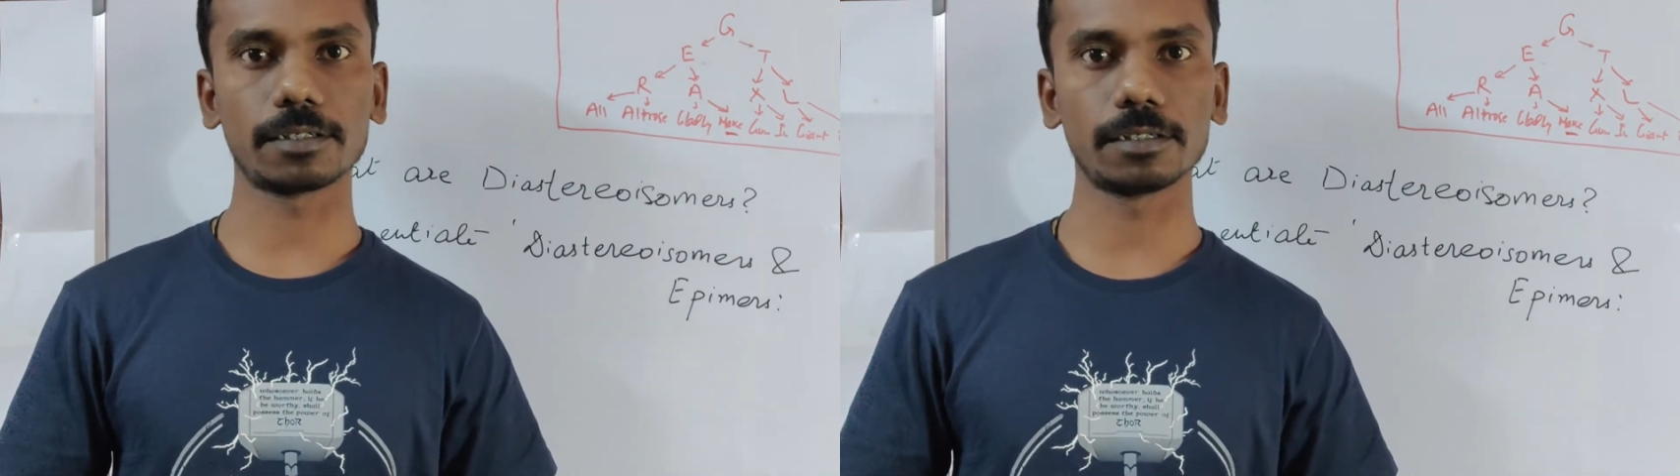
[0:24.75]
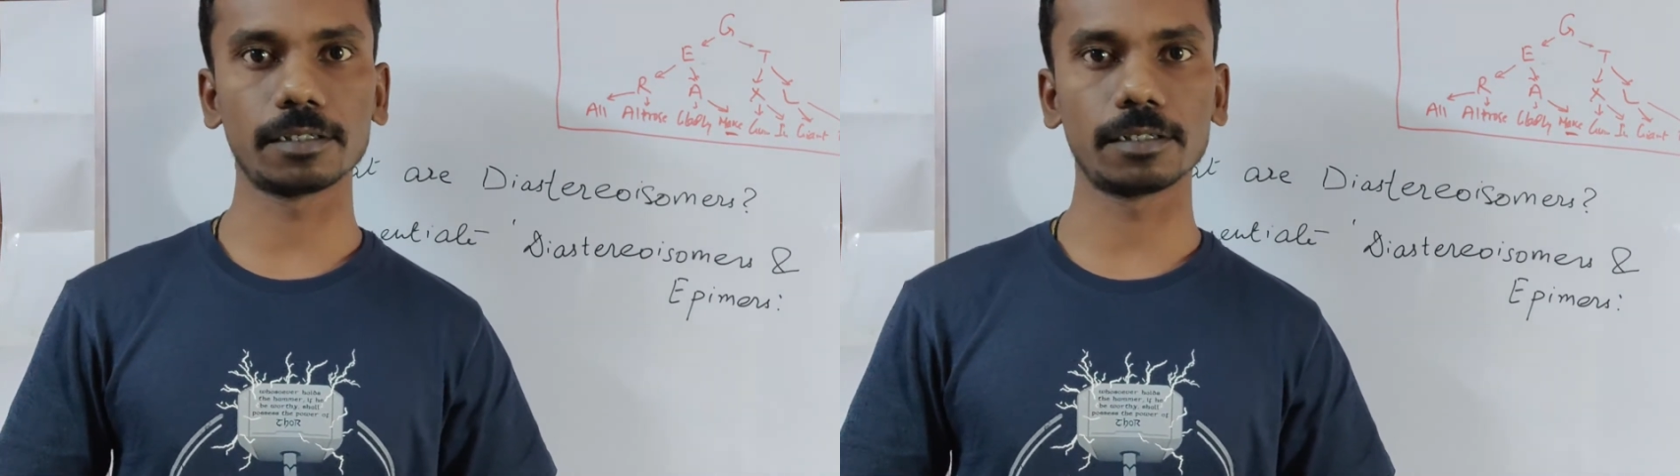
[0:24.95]

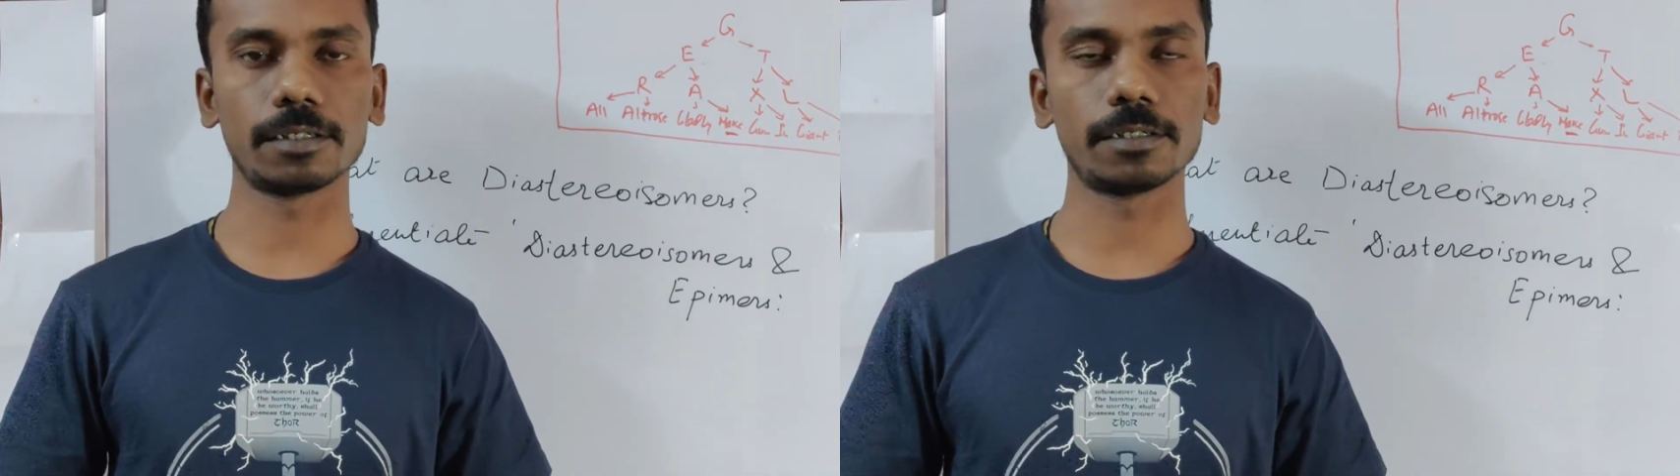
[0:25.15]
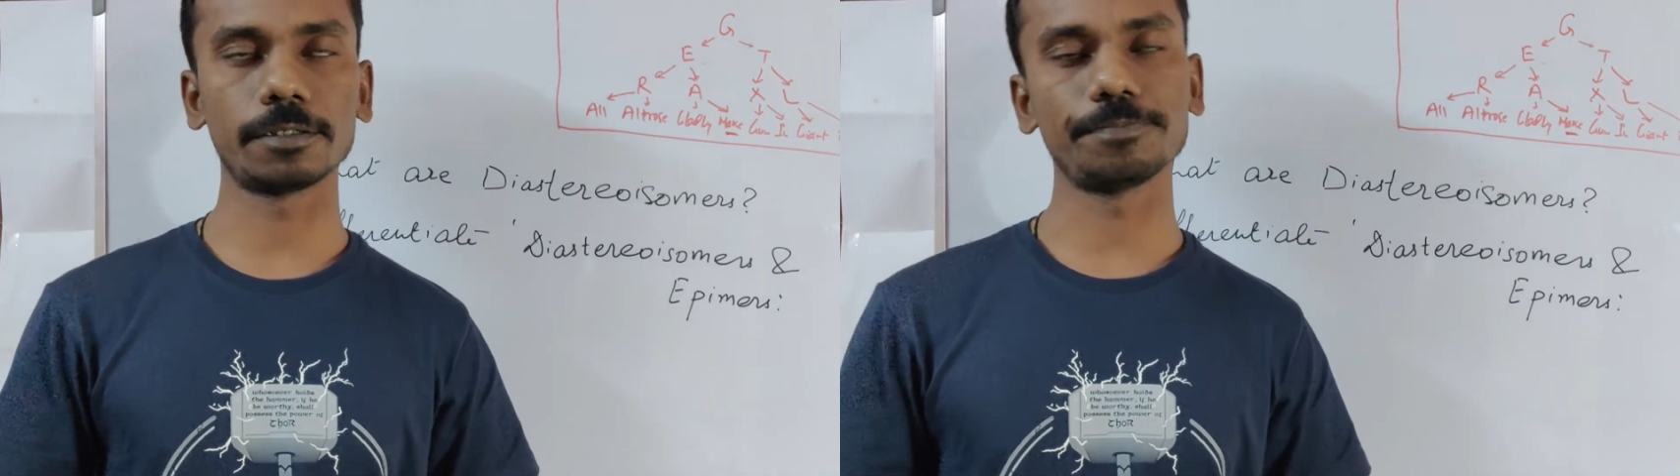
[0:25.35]

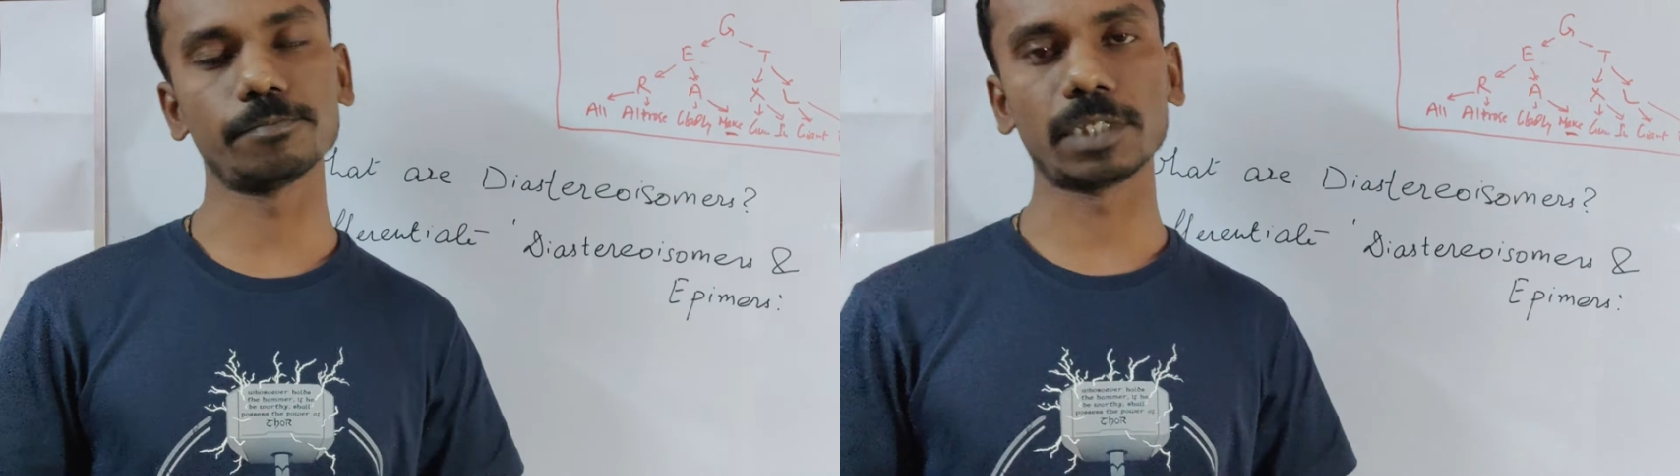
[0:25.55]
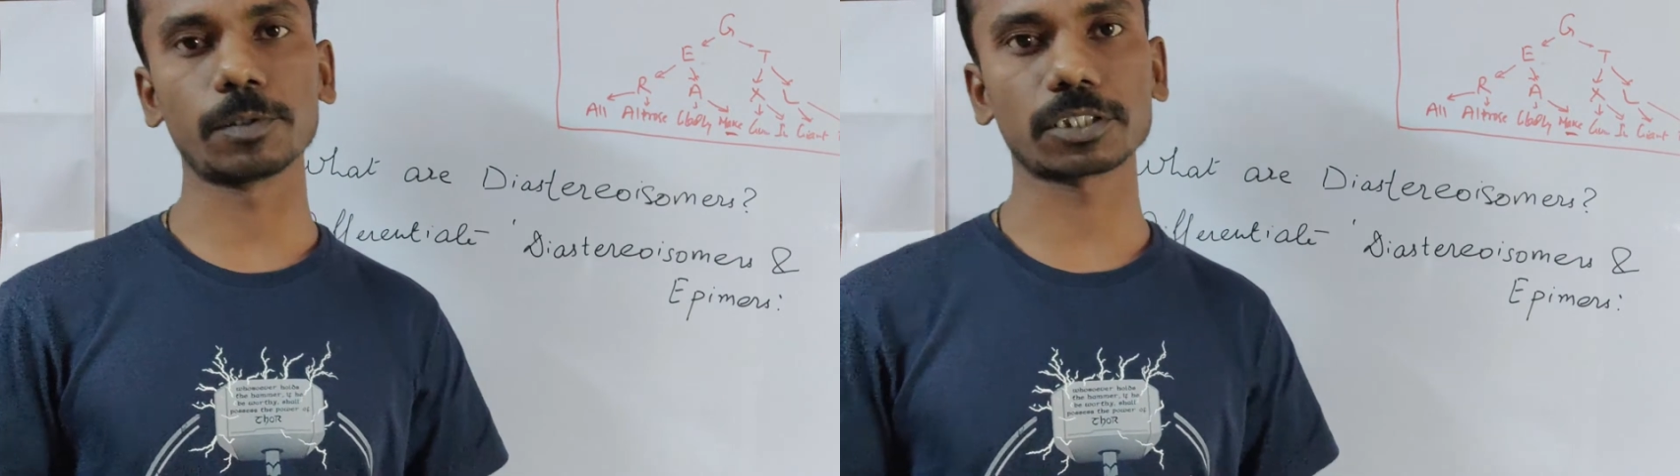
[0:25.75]

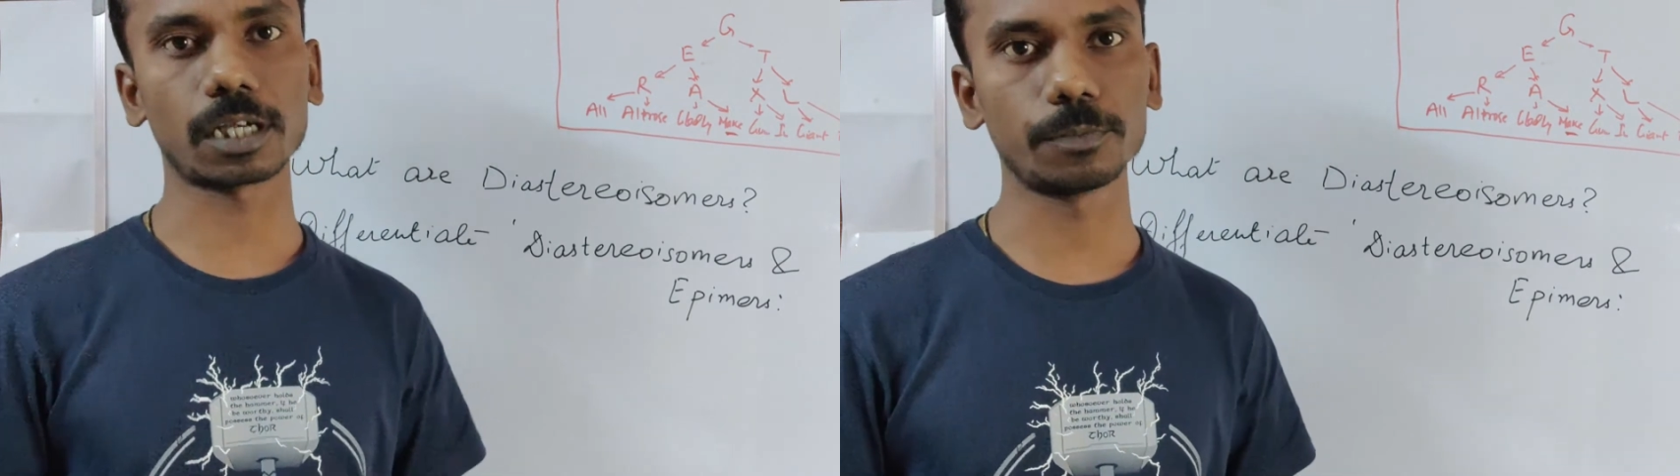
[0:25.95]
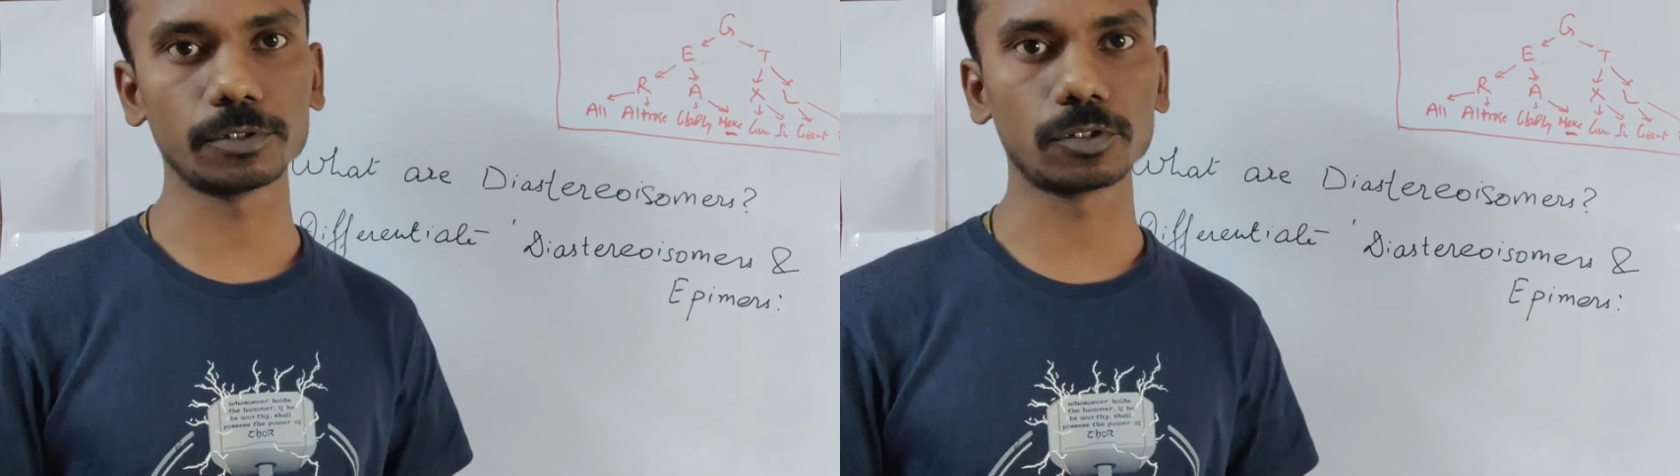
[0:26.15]

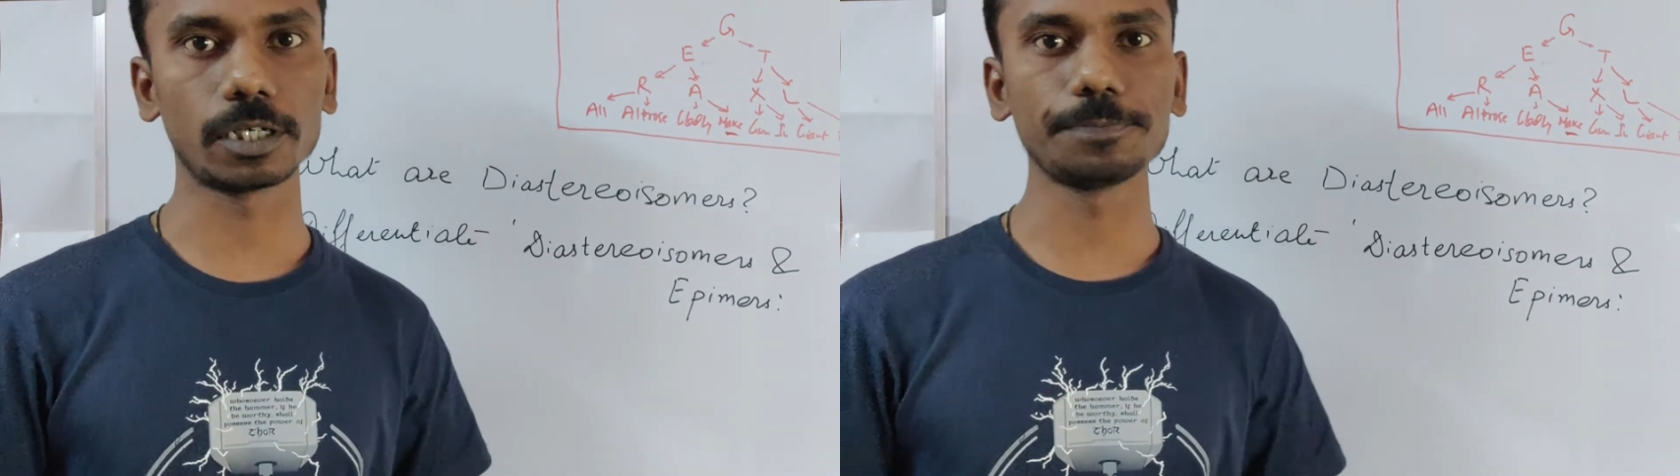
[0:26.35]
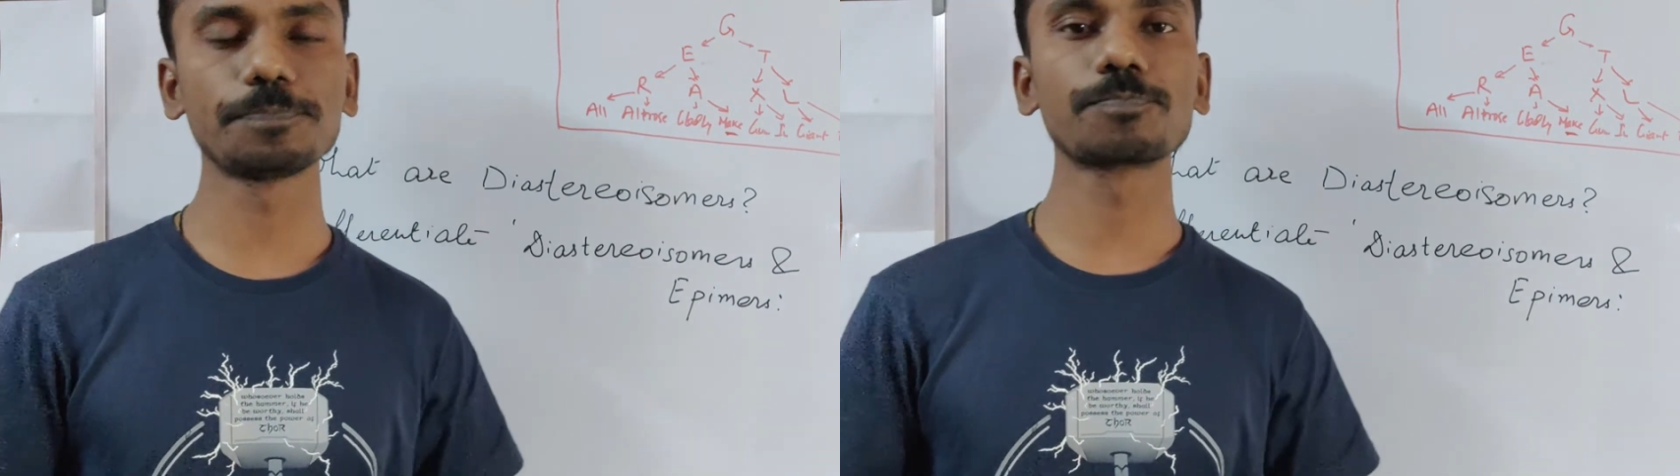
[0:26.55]
Namaskar
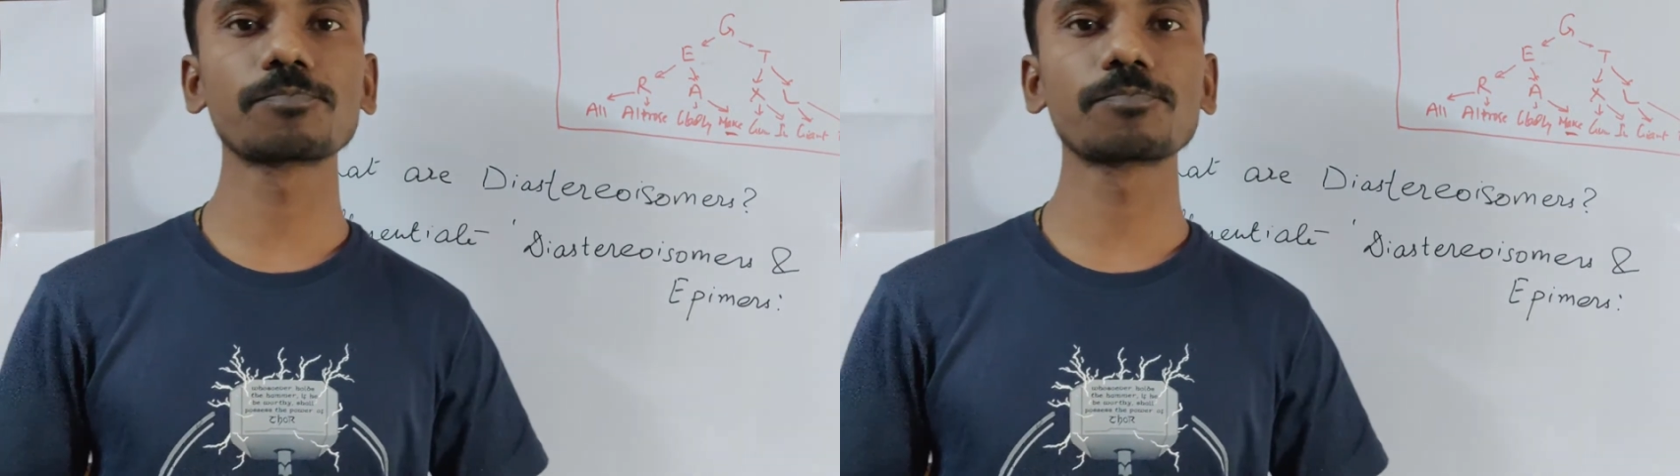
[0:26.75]
Bandhugan.